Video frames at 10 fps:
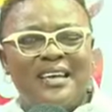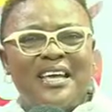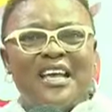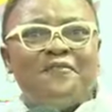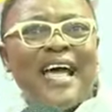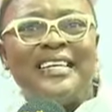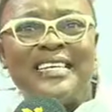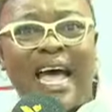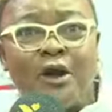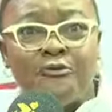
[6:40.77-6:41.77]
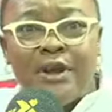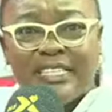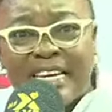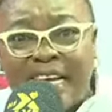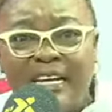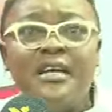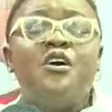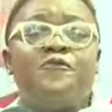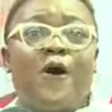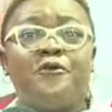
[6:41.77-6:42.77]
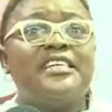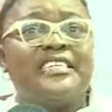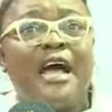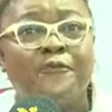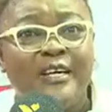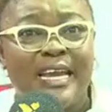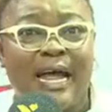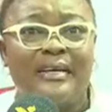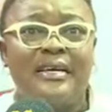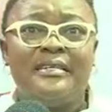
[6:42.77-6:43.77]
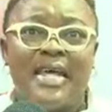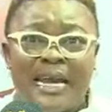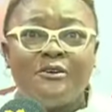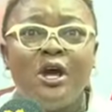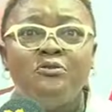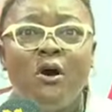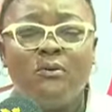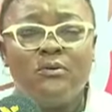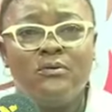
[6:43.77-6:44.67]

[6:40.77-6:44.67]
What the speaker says: If that is our reasoning for reshuffling, then I don't know.